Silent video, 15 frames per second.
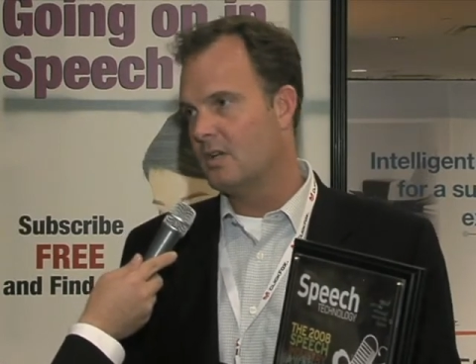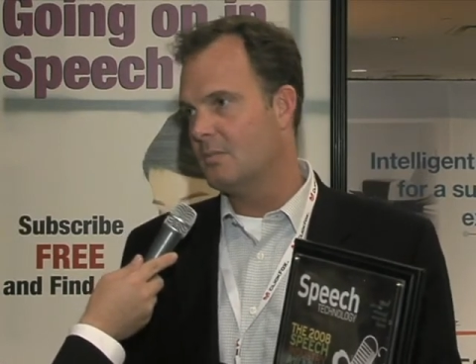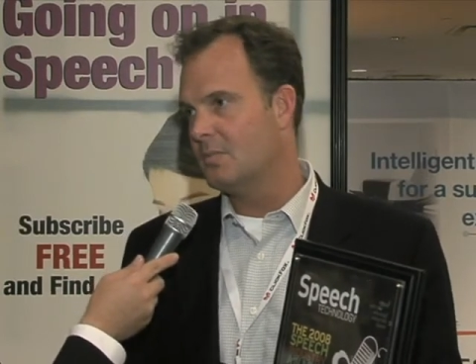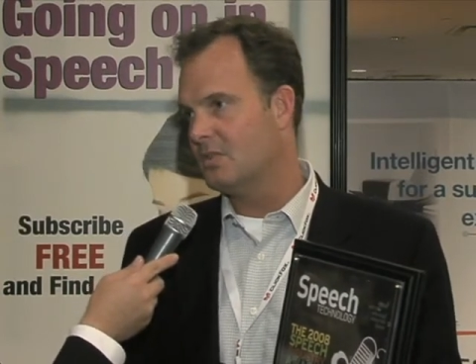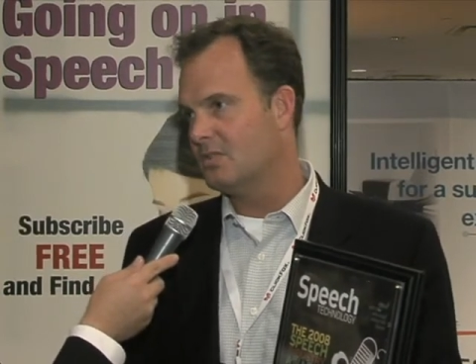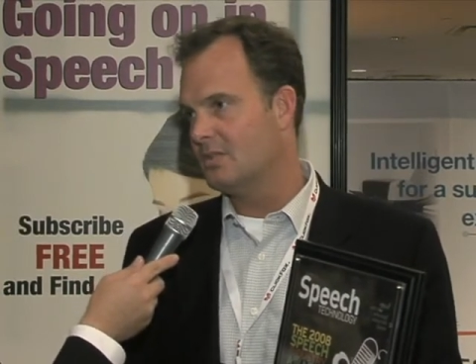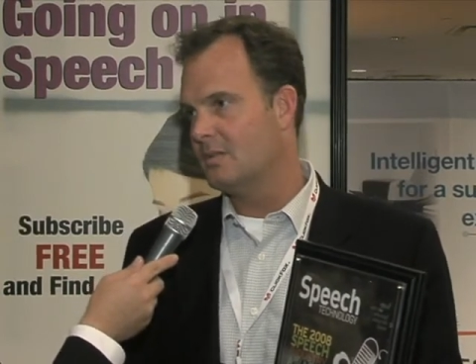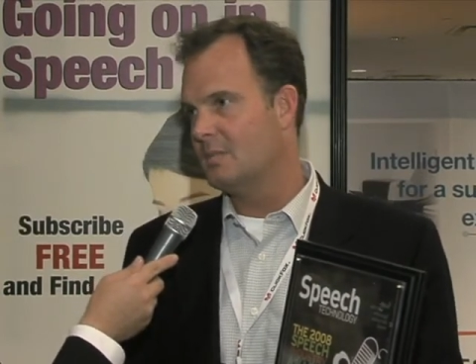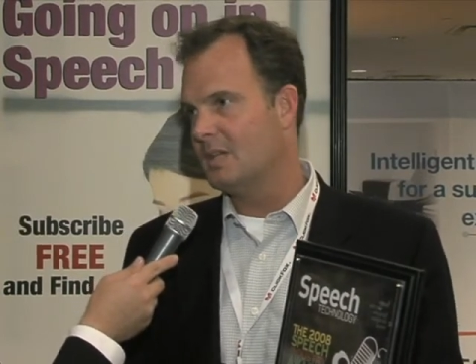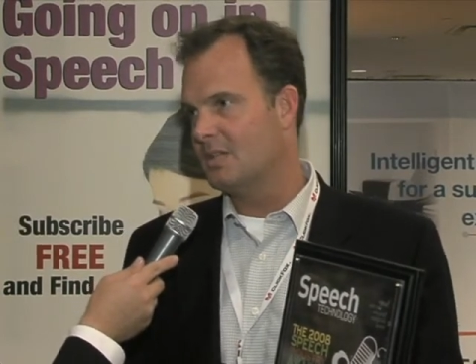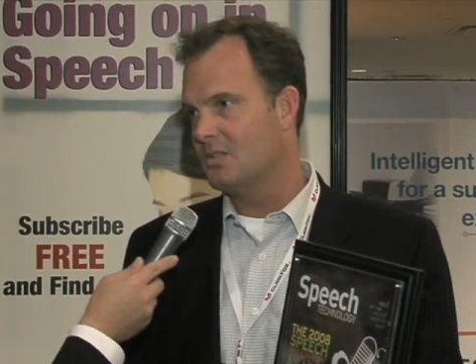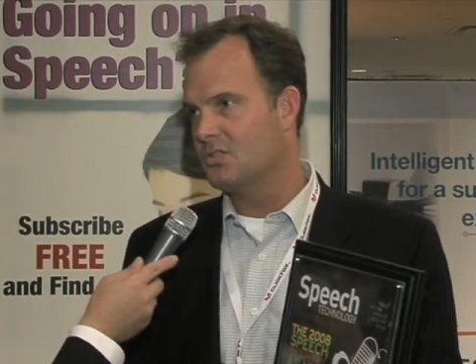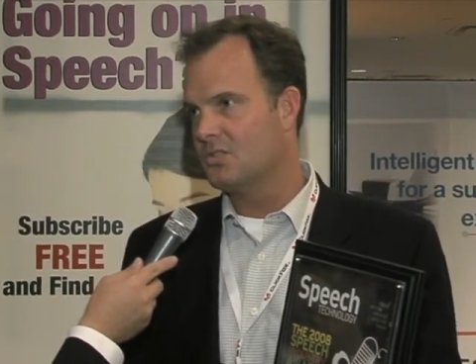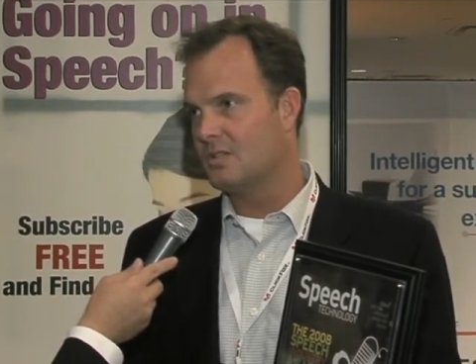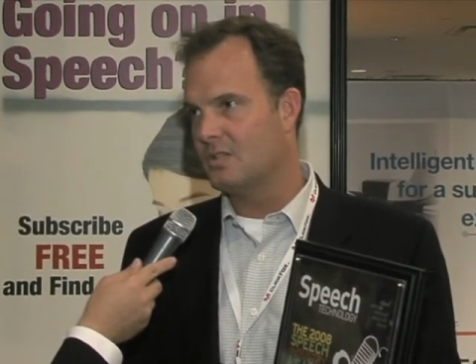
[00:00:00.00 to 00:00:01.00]
very busy
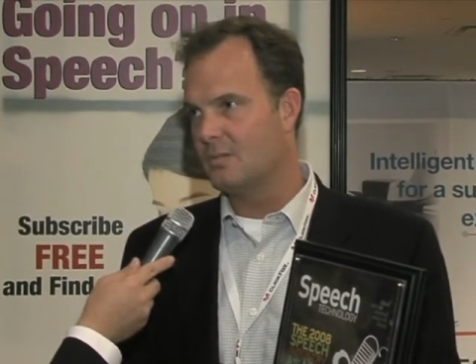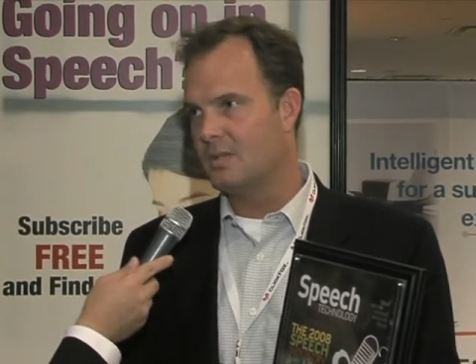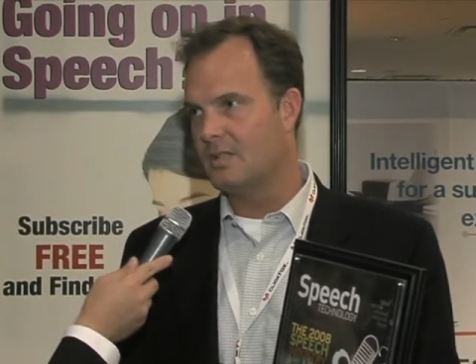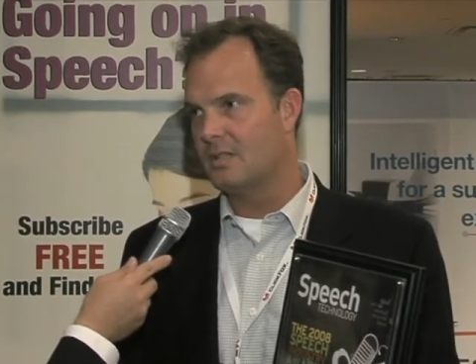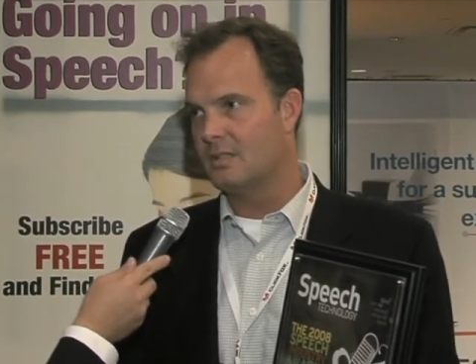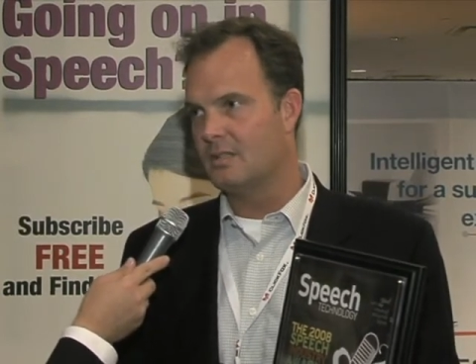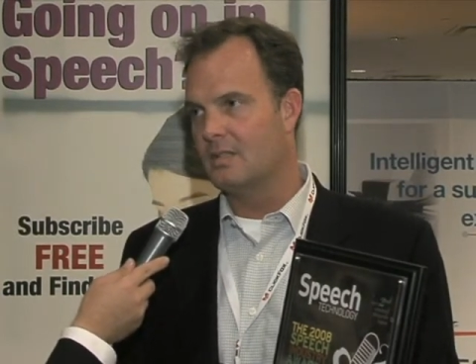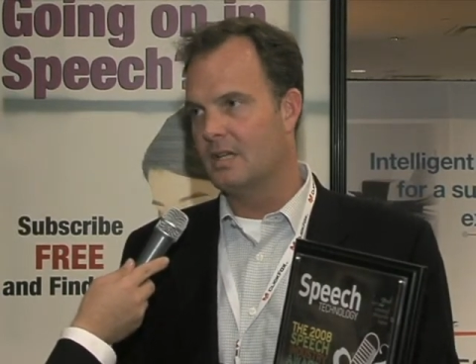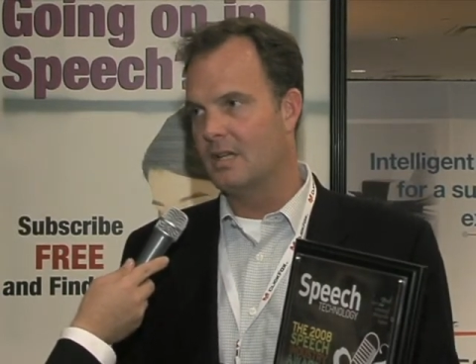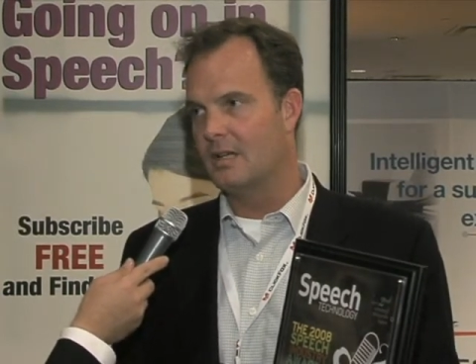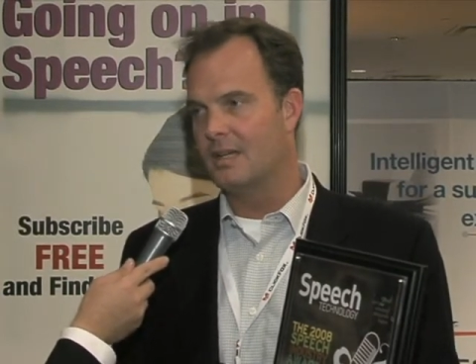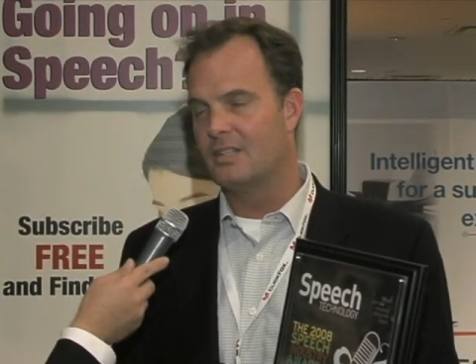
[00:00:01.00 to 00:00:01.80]
making sure that we can uh,